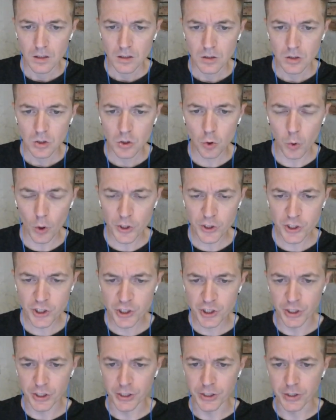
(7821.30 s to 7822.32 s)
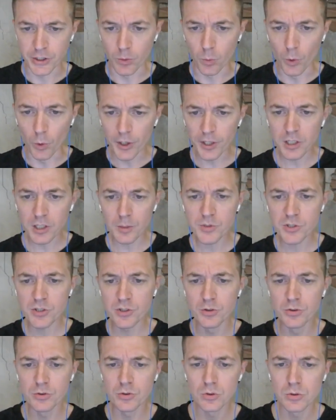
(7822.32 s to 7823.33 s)
Question: when it comes
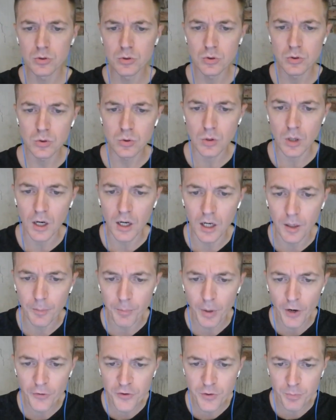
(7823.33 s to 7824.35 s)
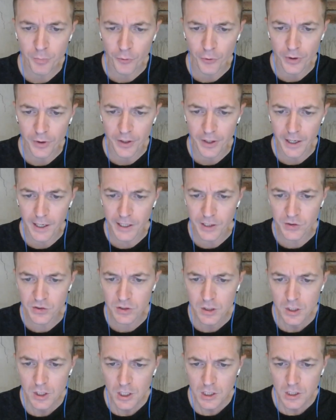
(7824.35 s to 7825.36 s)
to Puffed Print asks,
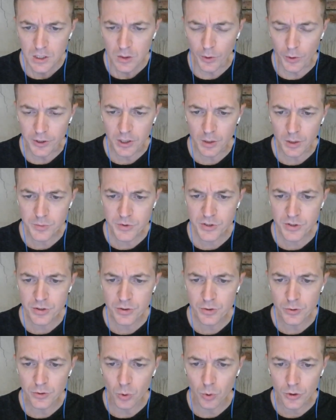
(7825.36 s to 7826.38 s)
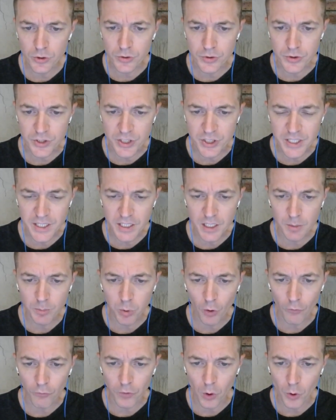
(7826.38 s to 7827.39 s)
when it comes to your critiquing
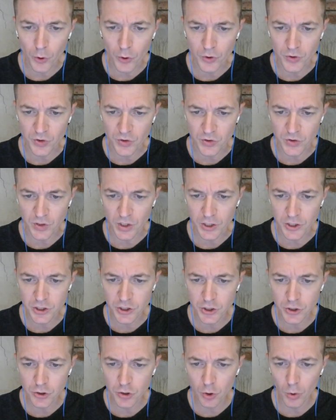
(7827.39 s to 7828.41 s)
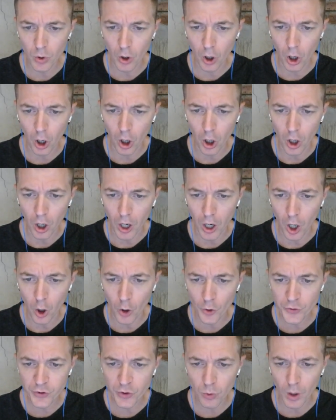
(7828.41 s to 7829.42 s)
portfolios and such, do you
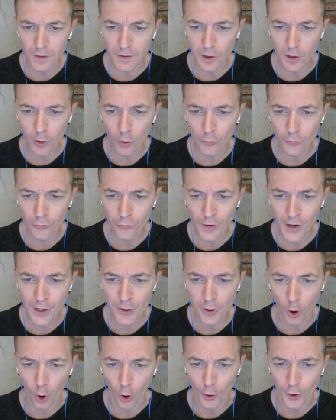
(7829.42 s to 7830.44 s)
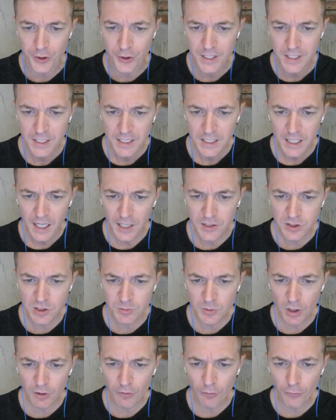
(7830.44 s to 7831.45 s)
also allow fan art? I seem to
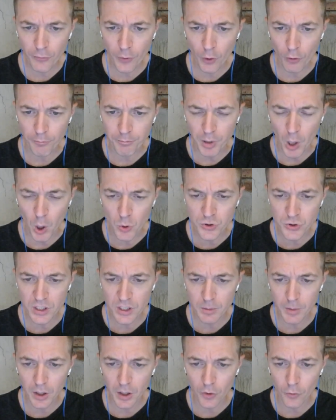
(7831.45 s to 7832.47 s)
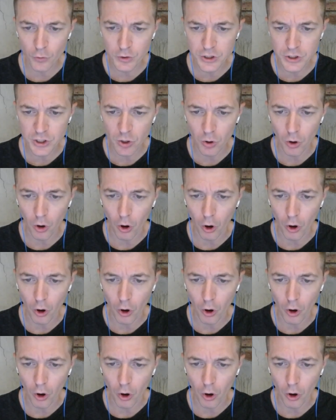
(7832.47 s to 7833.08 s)
have a fear of posting my original